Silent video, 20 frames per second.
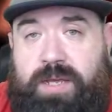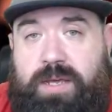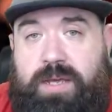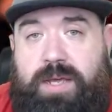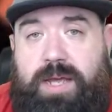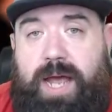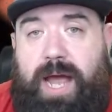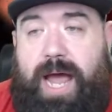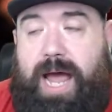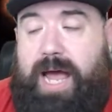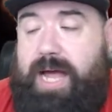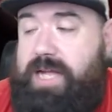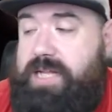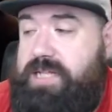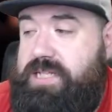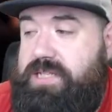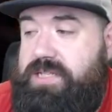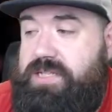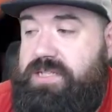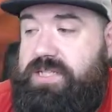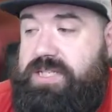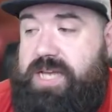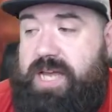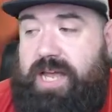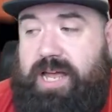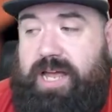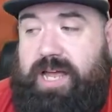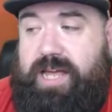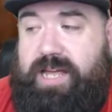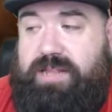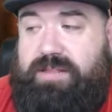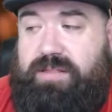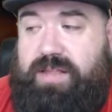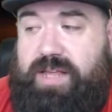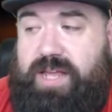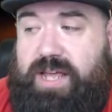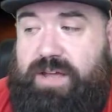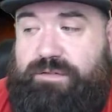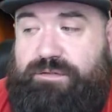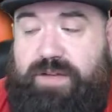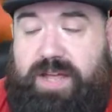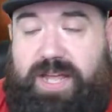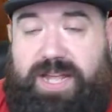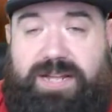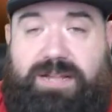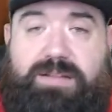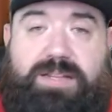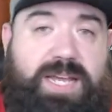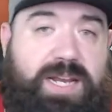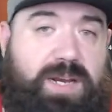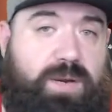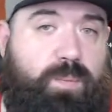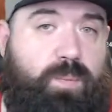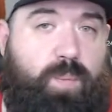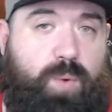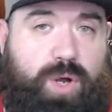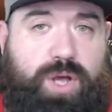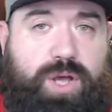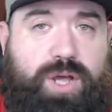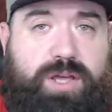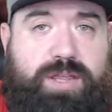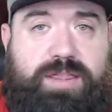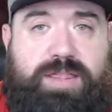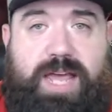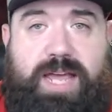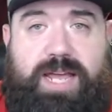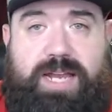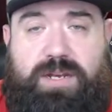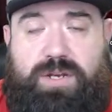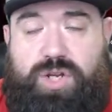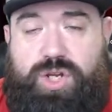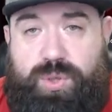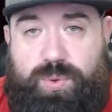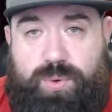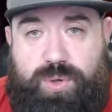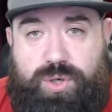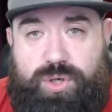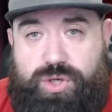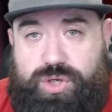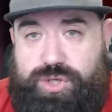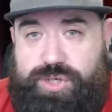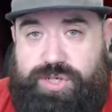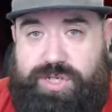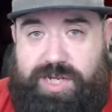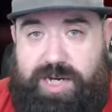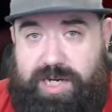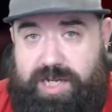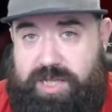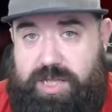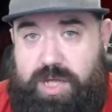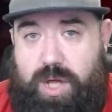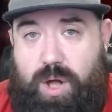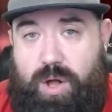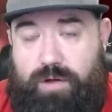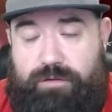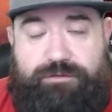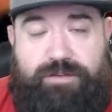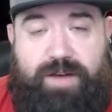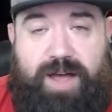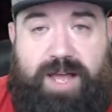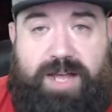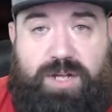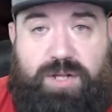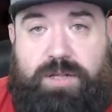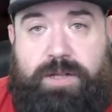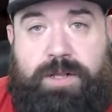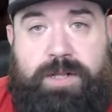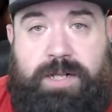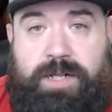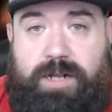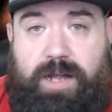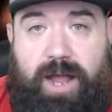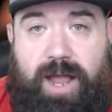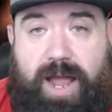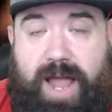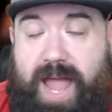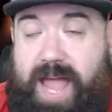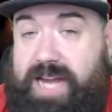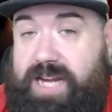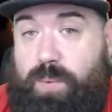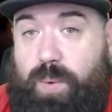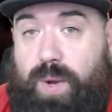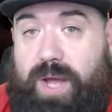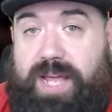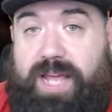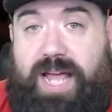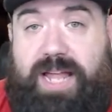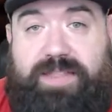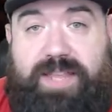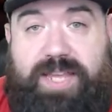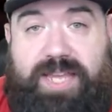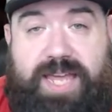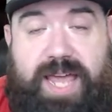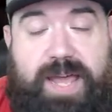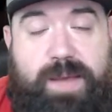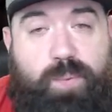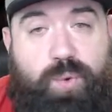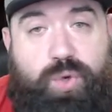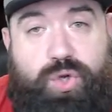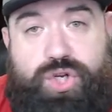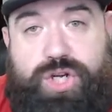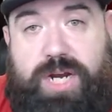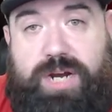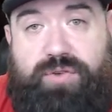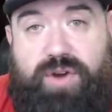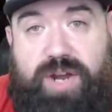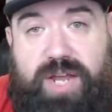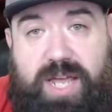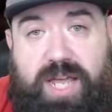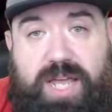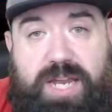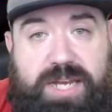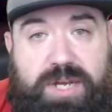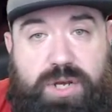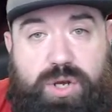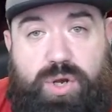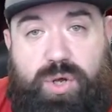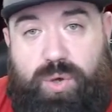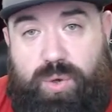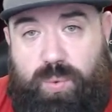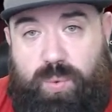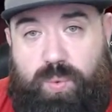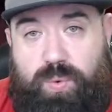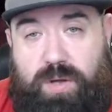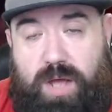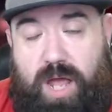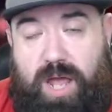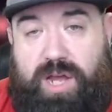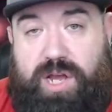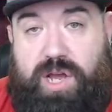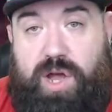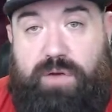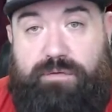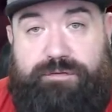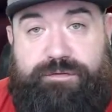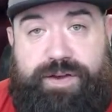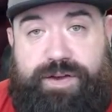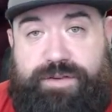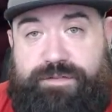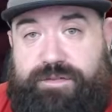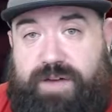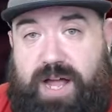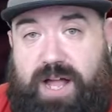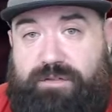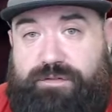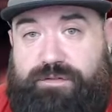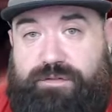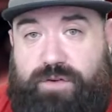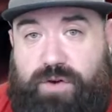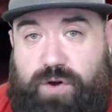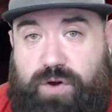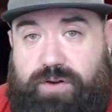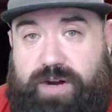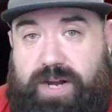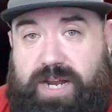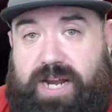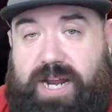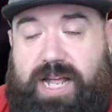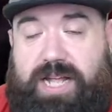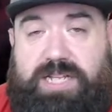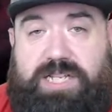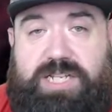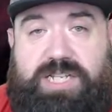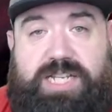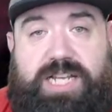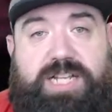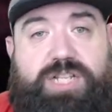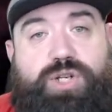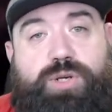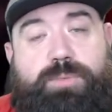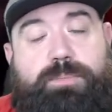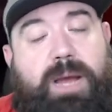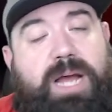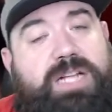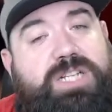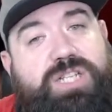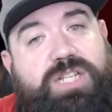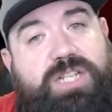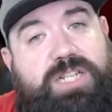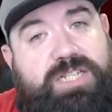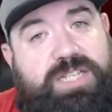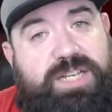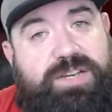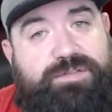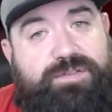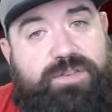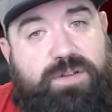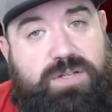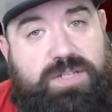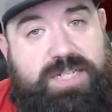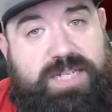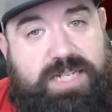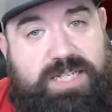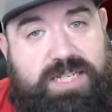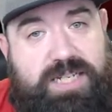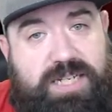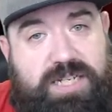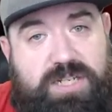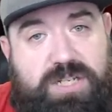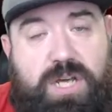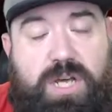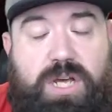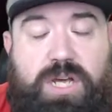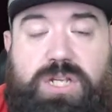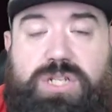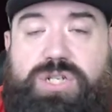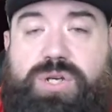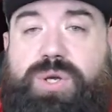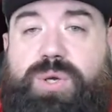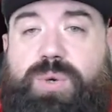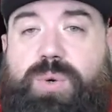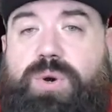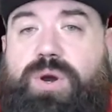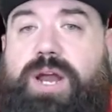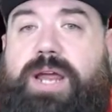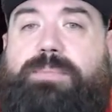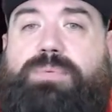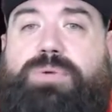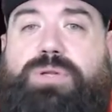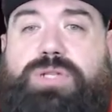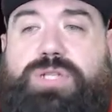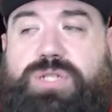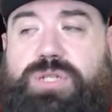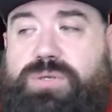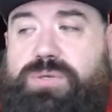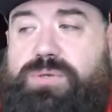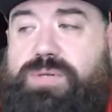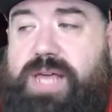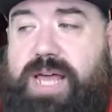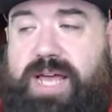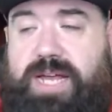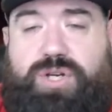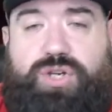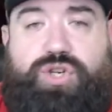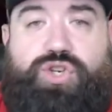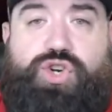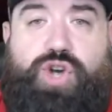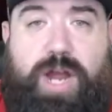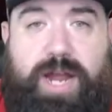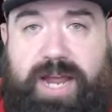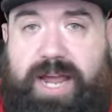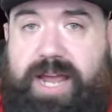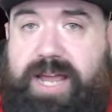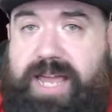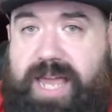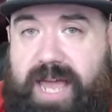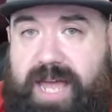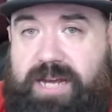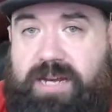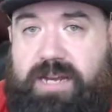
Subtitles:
And if it didn't work, then you could just delete the whole file anyway, and the game would generate a new config file for it and send you back to the default settings. So you were able to then try it again